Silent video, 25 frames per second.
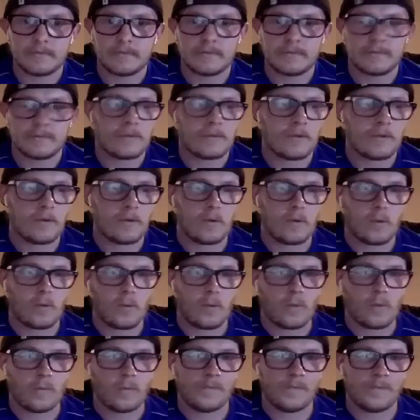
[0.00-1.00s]

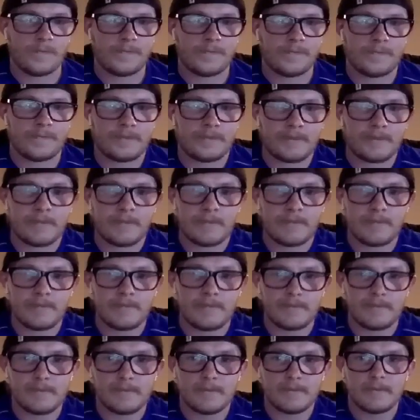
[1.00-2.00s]

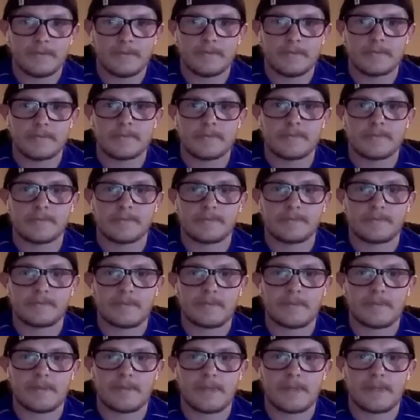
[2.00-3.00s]

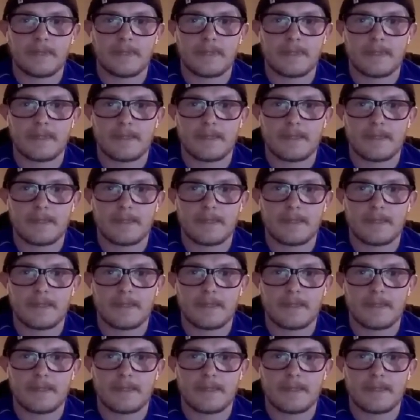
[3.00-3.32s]
(not speaking)